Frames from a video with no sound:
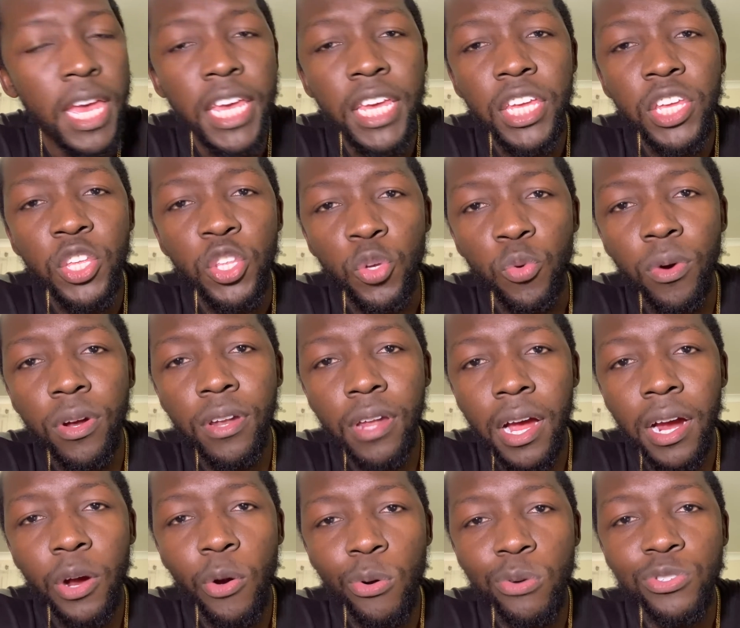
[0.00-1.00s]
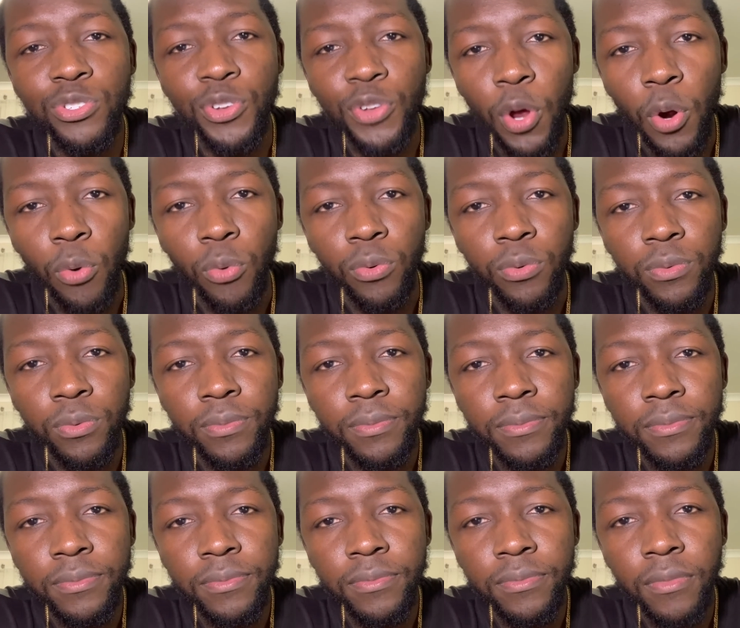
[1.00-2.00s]
you are not going to know
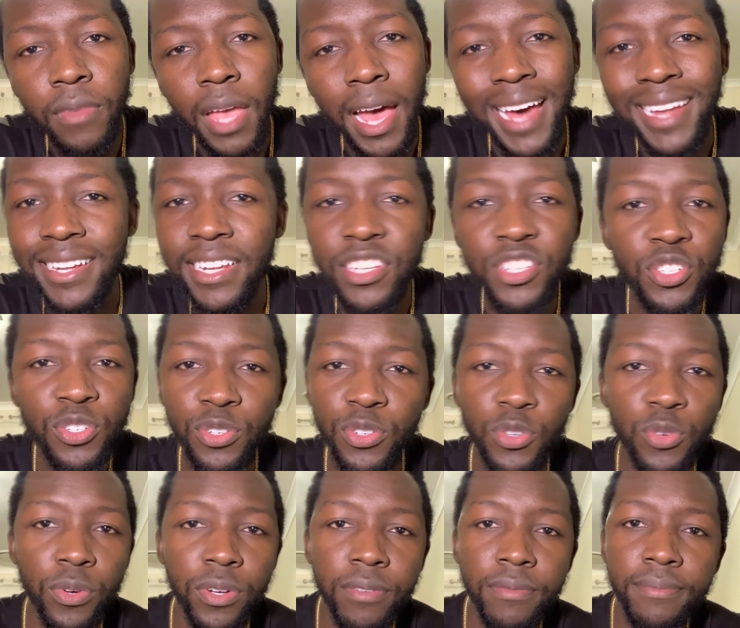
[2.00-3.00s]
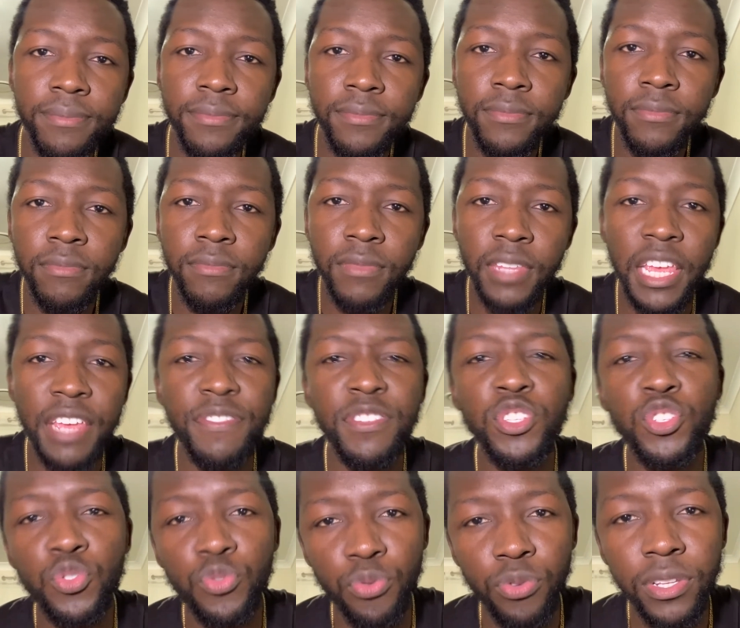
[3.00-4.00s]
unless you do it. If it's
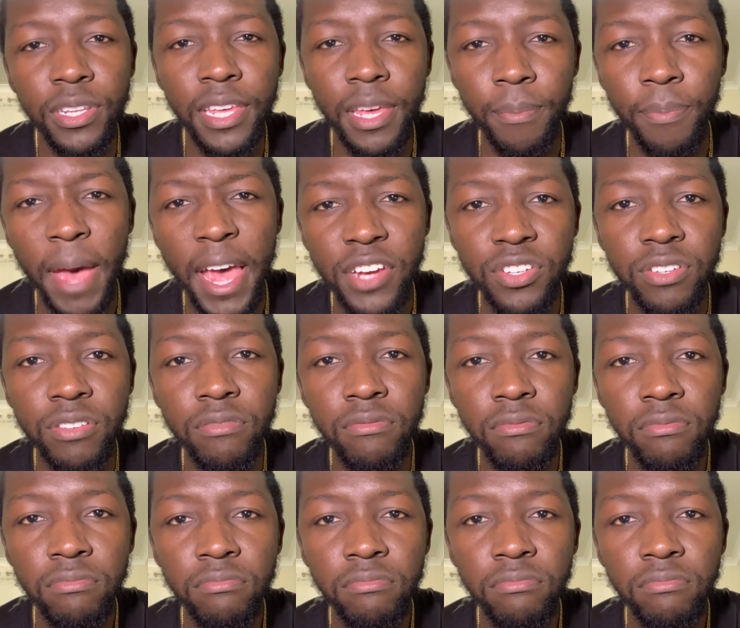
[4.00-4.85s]
truly a passion,